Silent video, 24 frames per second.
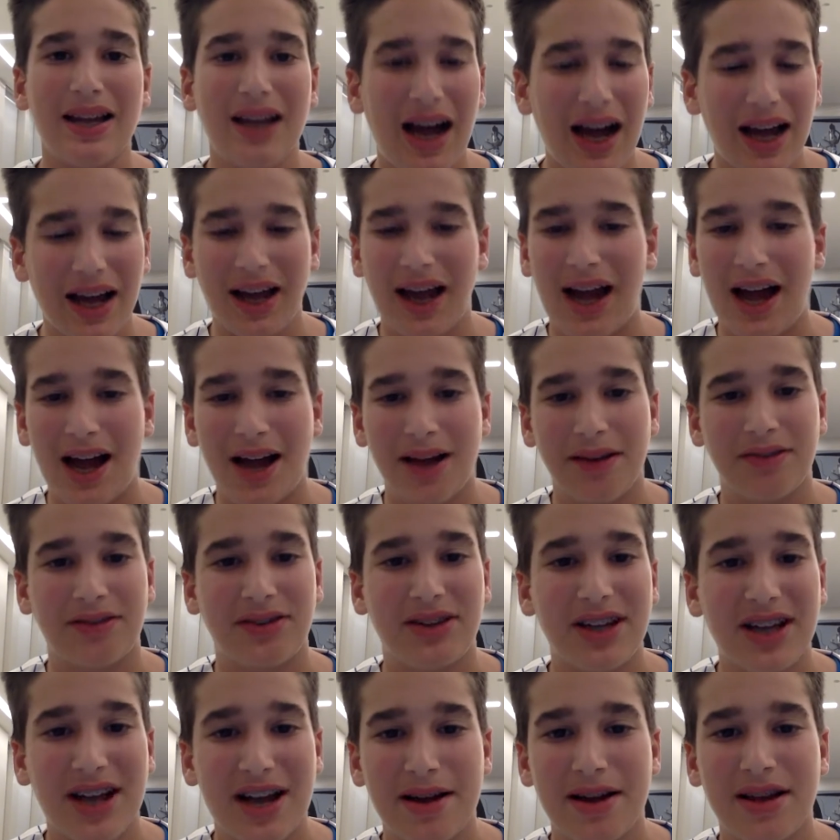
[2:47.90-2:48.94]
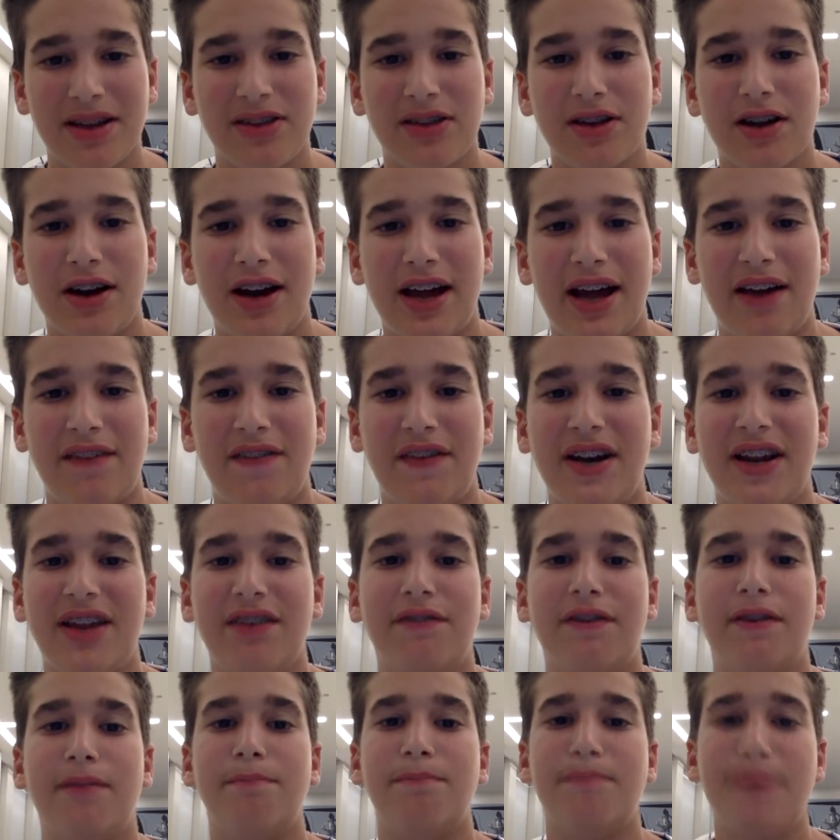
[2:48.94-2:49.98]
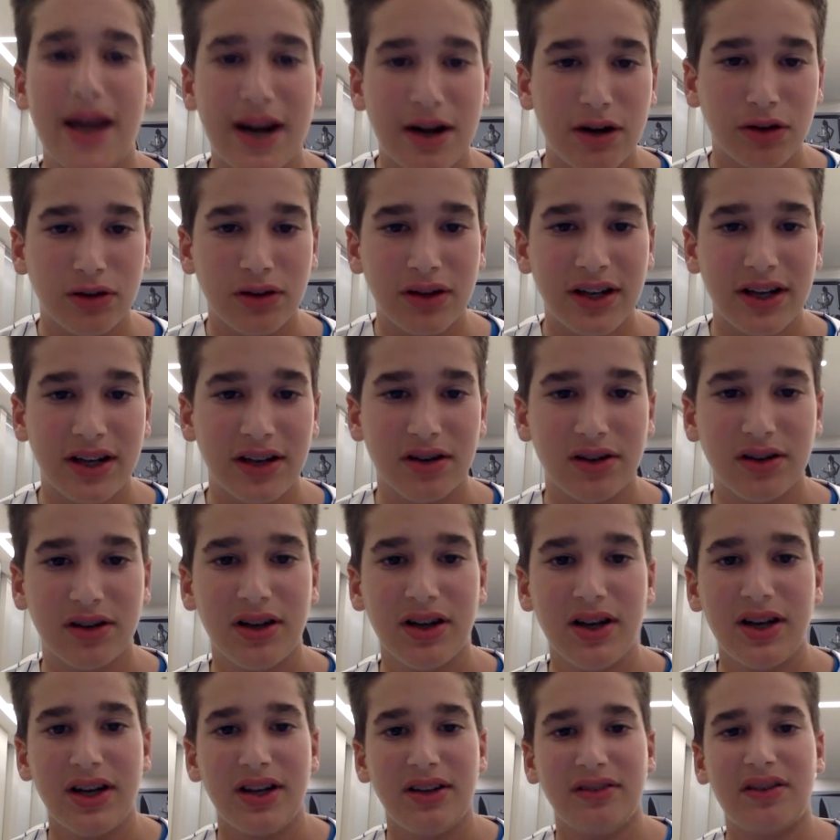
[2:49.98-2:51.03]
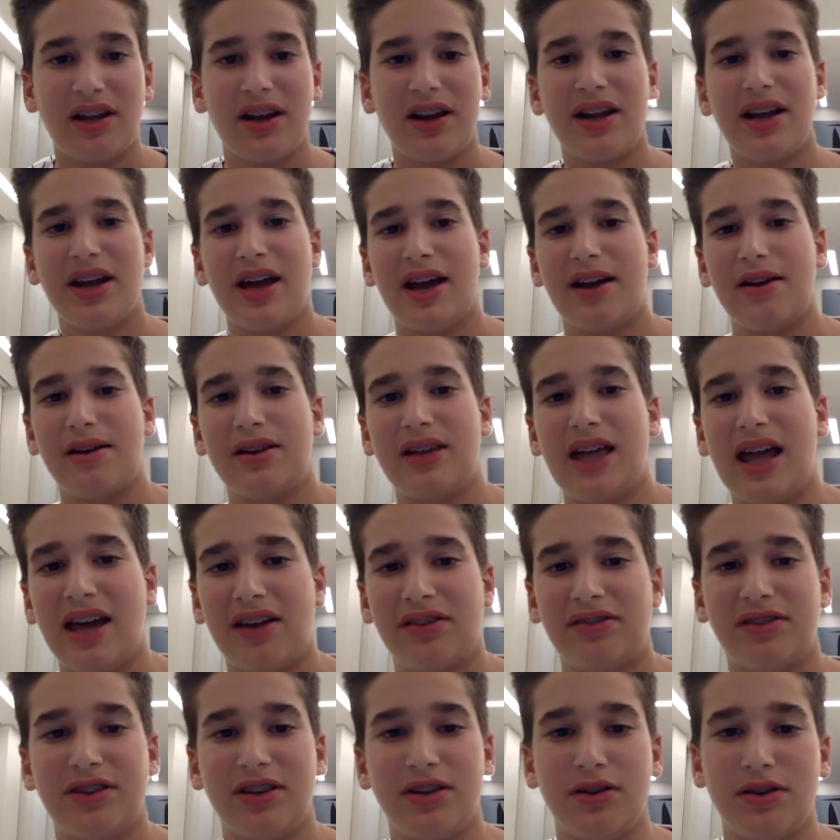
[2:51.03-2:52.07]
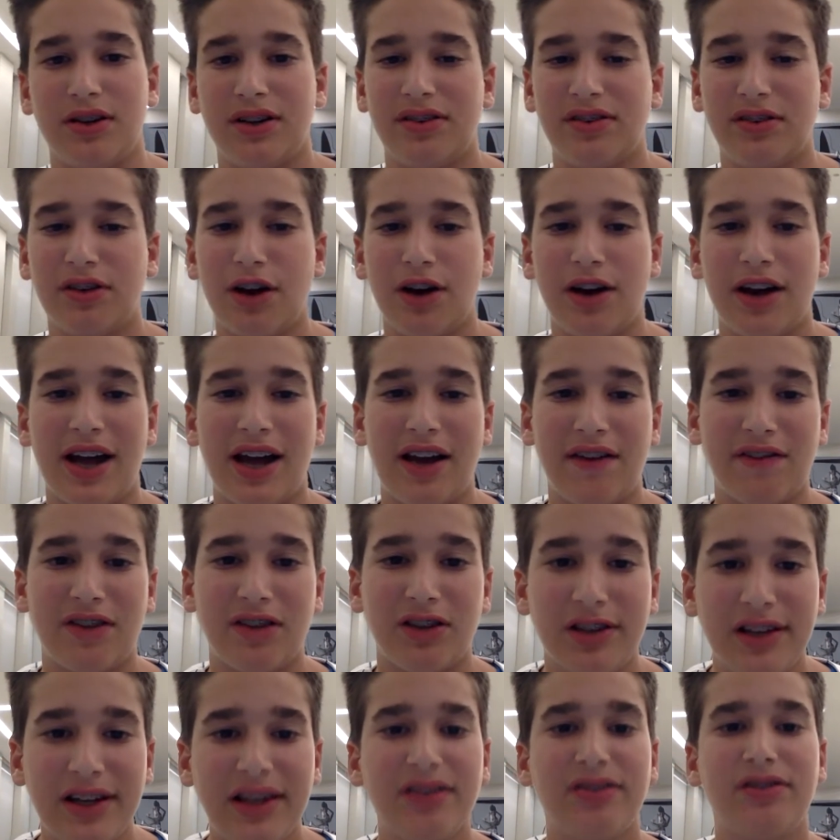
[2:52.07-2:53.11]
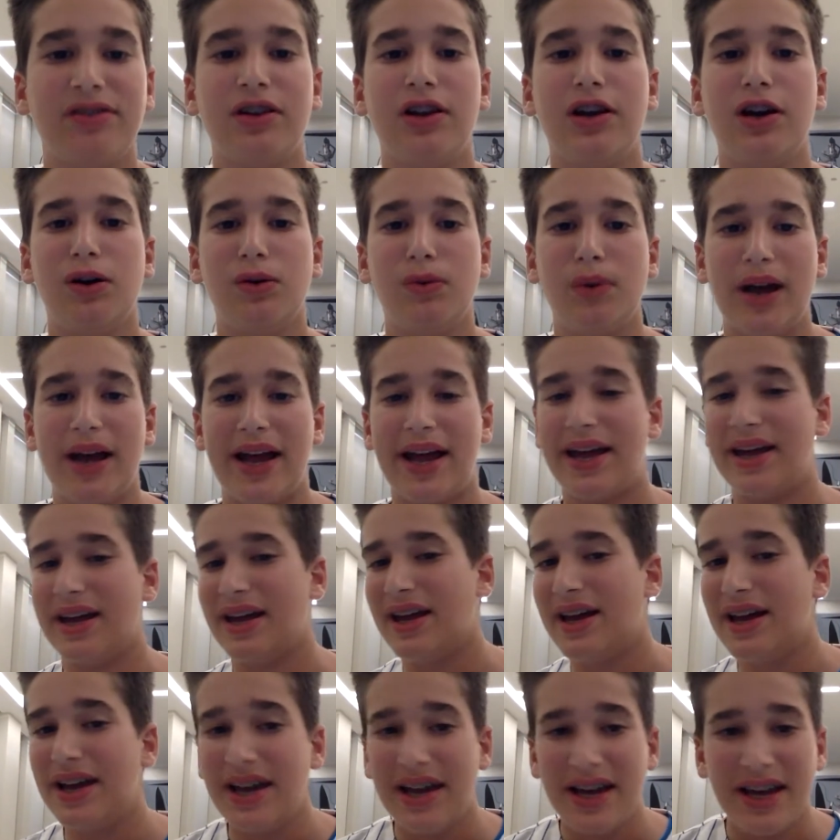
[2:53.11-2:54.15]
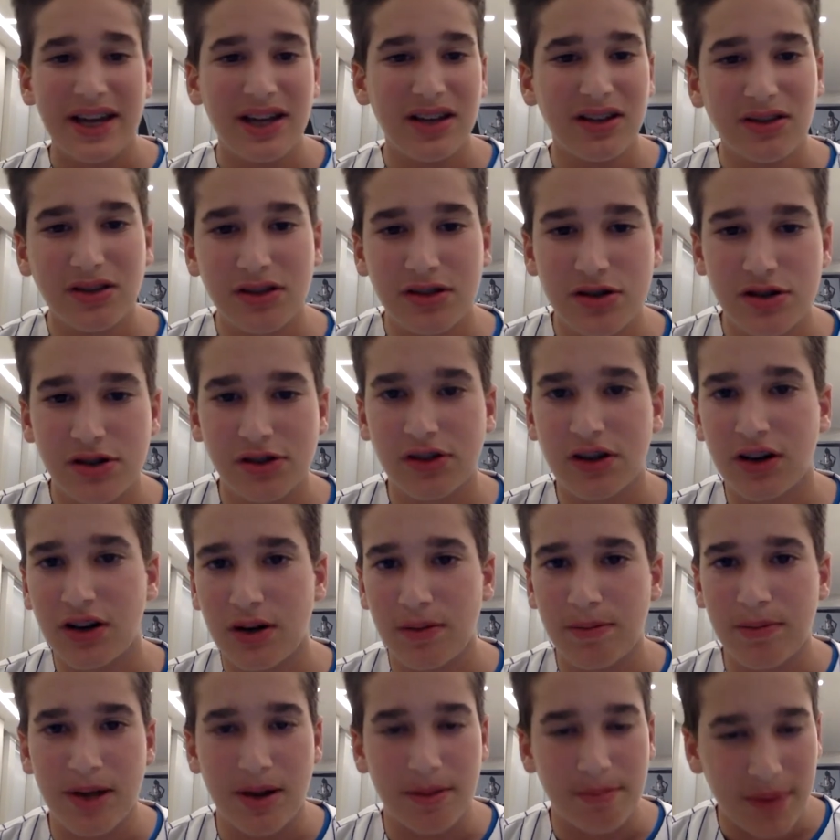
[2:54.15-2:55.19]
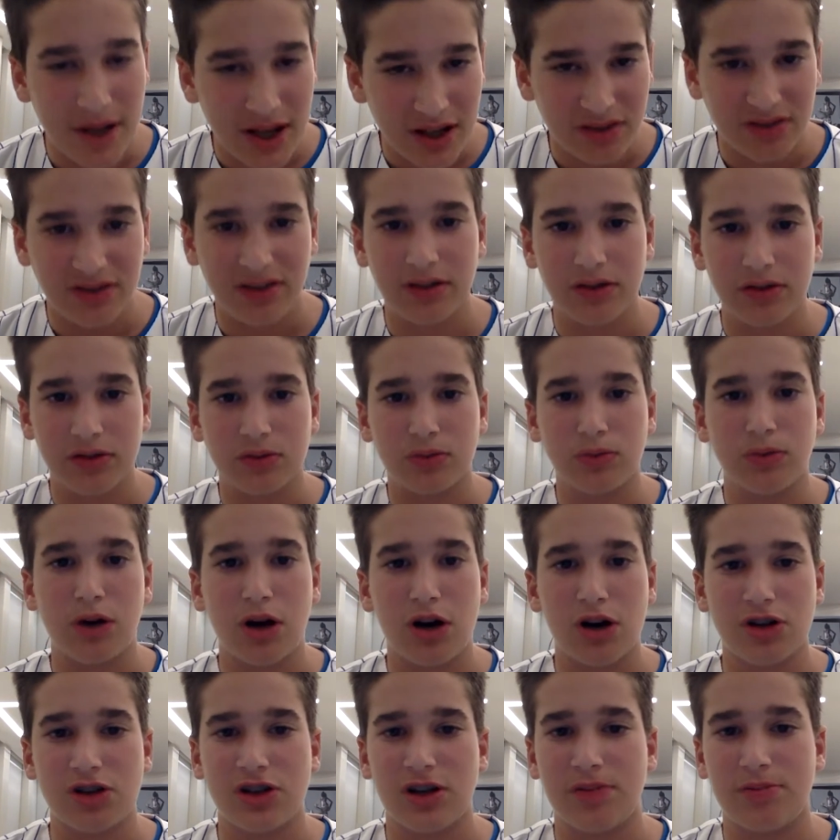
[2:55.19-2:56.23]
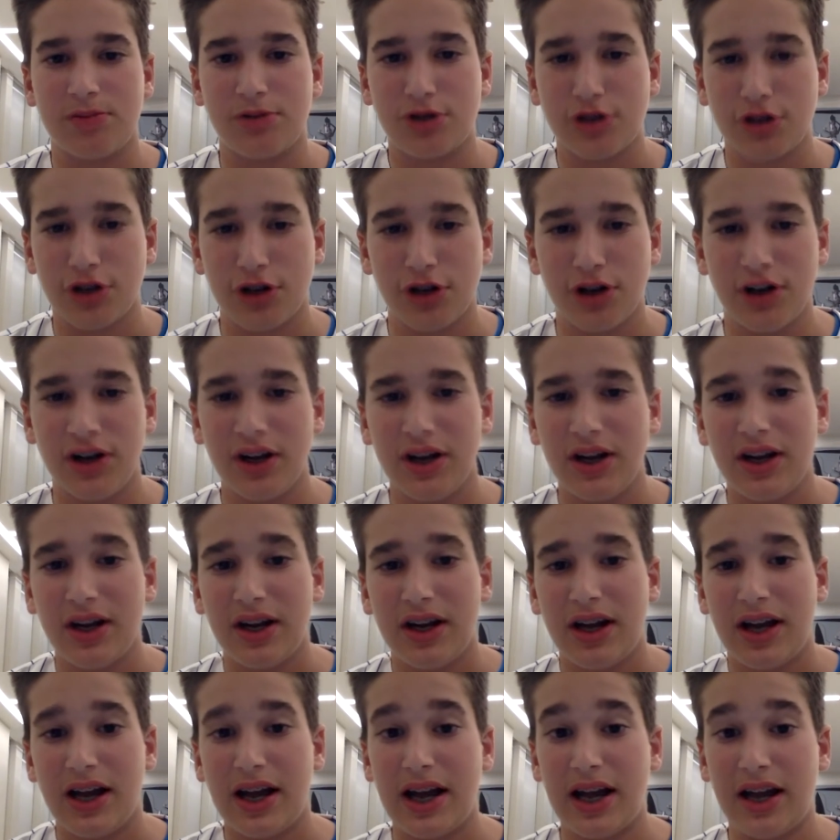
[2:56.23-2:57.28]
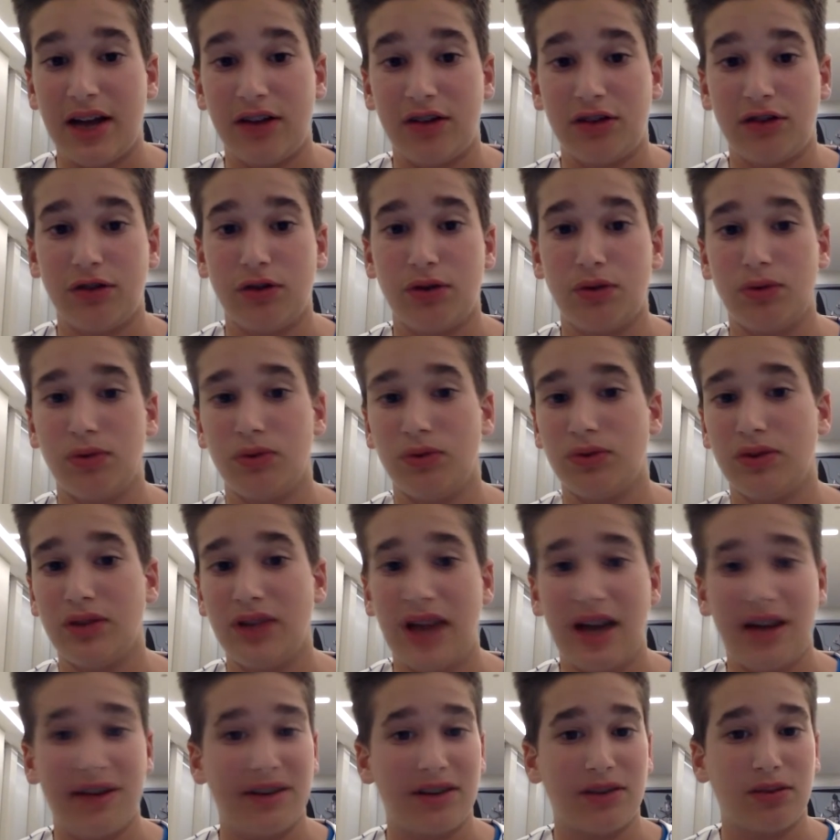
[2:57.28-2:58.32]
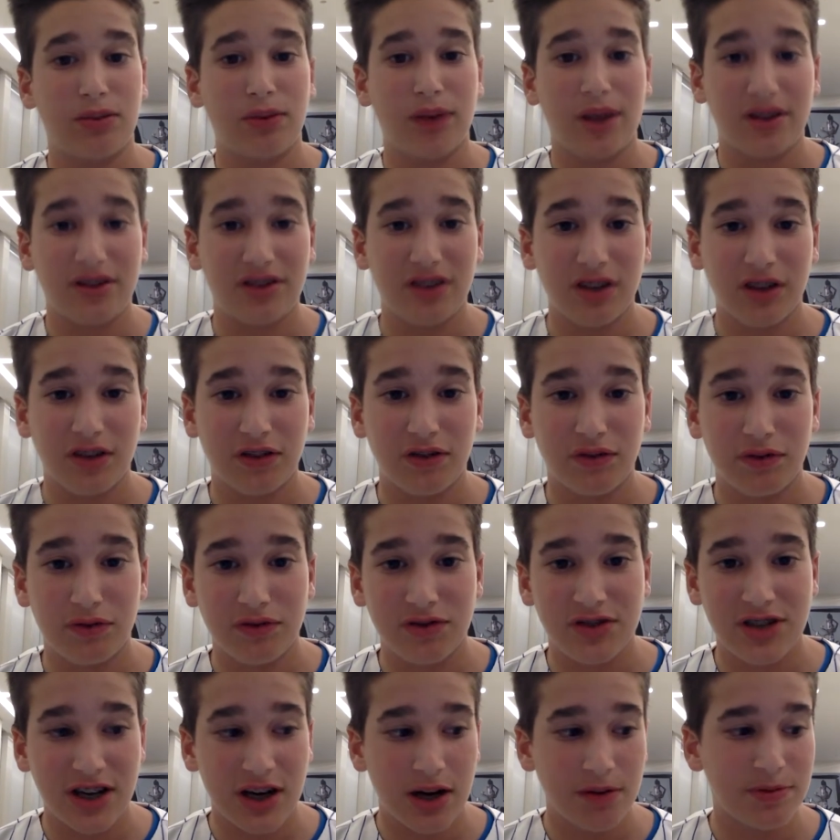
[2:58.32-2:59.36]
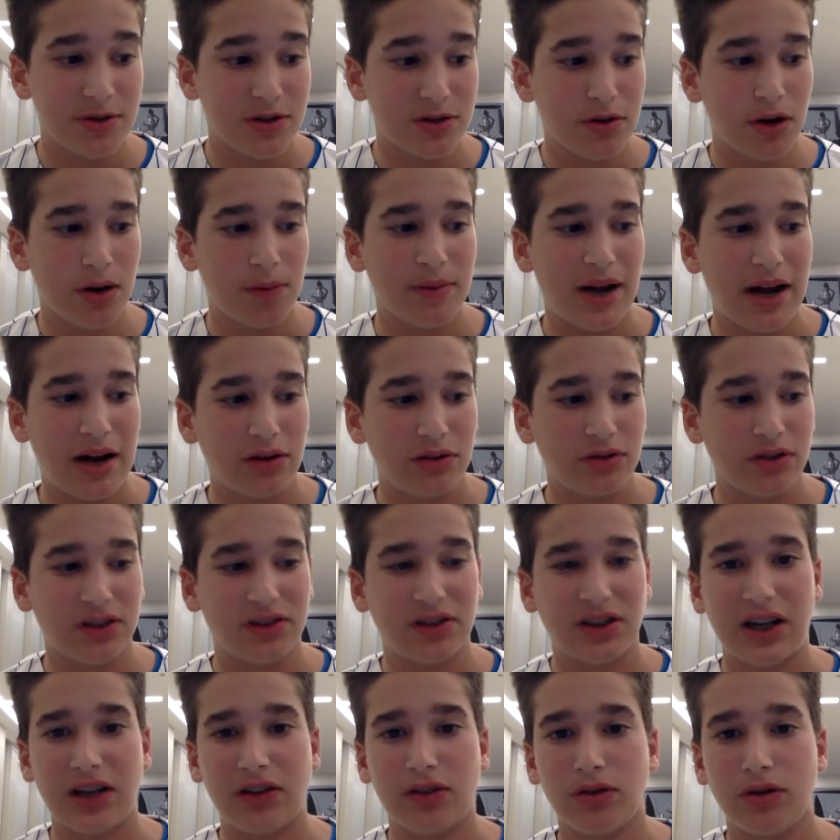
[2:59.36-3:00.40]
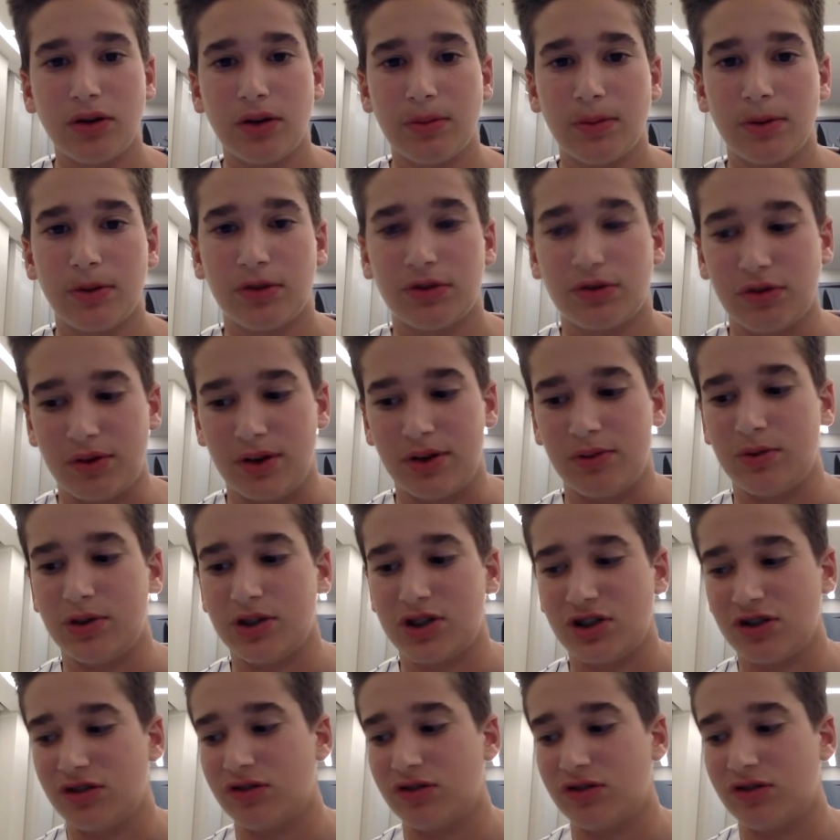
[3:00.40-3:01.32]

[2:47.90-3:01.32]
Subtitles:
I think that he's going to have an even better year than he had last year. He's going to have at least ERA. He's just going to be amazing to watch, I'm sure. And so, yeah, that's what I think of Jacob DeGrom. Now, let's get to number 3, which